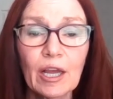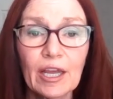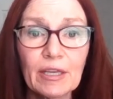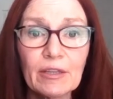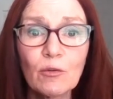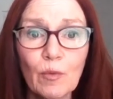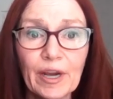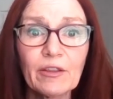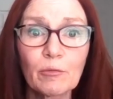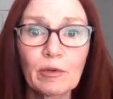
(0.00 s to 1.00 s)
in the
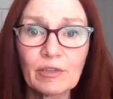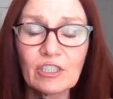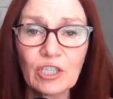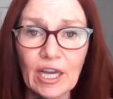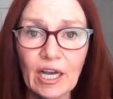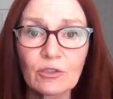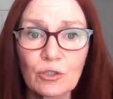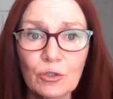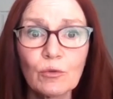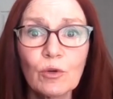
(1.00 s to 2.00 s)
way that we reach out
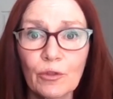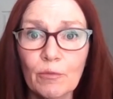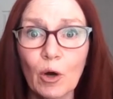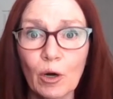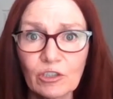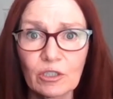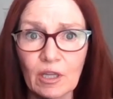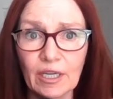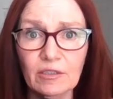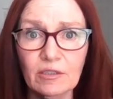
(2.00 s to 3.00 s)
to the
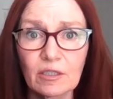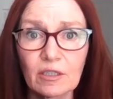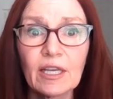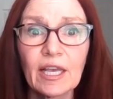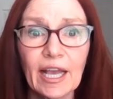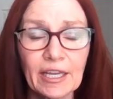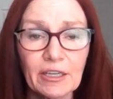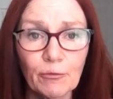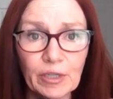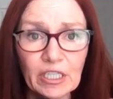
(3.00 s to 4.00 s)
marginalized. And
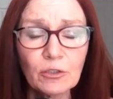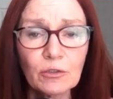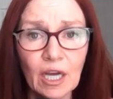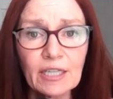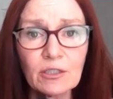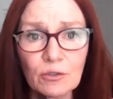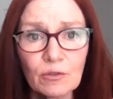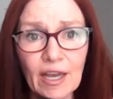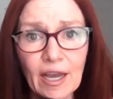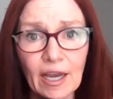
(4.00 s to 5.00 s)
if we do not do
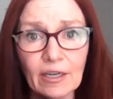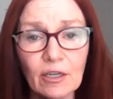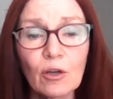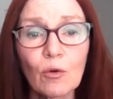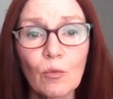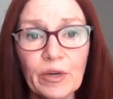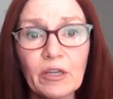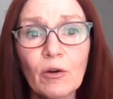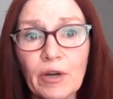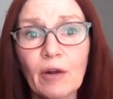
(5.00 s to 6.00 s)
that,
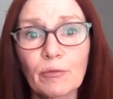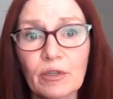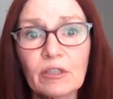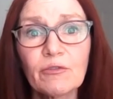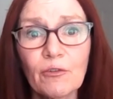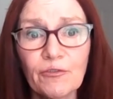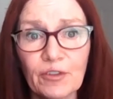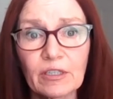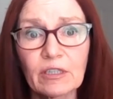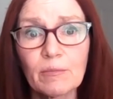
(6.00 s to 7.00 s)
we are not really
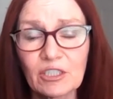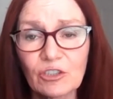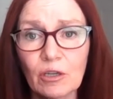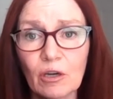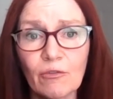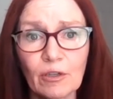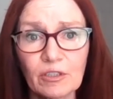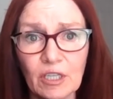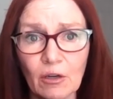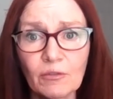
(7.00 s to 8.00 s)
fulfilling the mission of
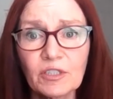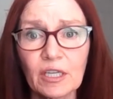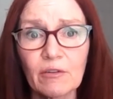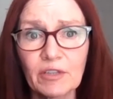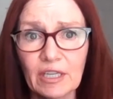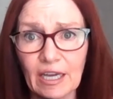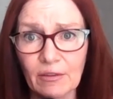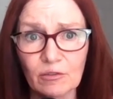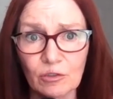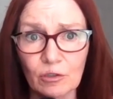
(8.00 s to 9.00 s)
ourselves and of the
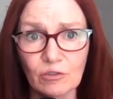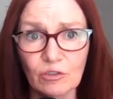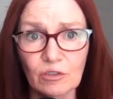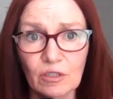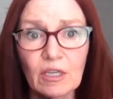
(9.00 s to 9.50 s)
Catholic Church.